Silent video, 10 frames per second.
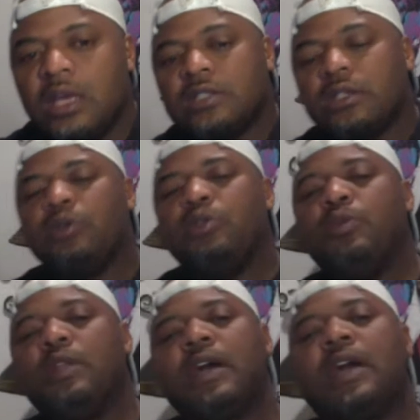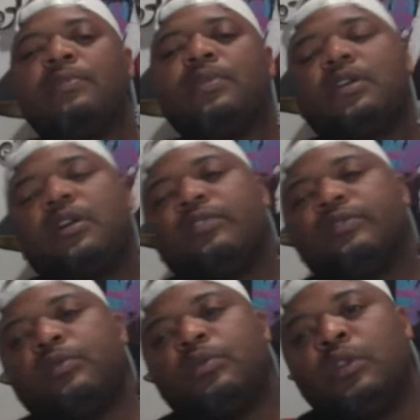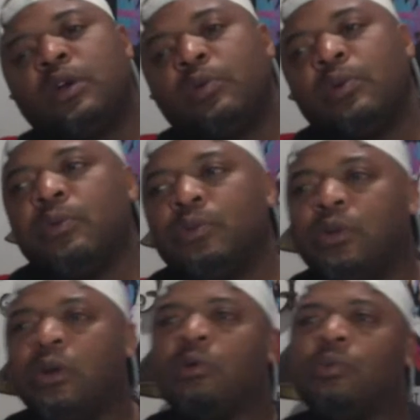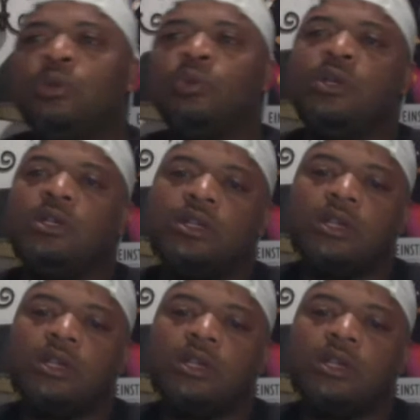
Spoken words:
So you really got to be careful, when we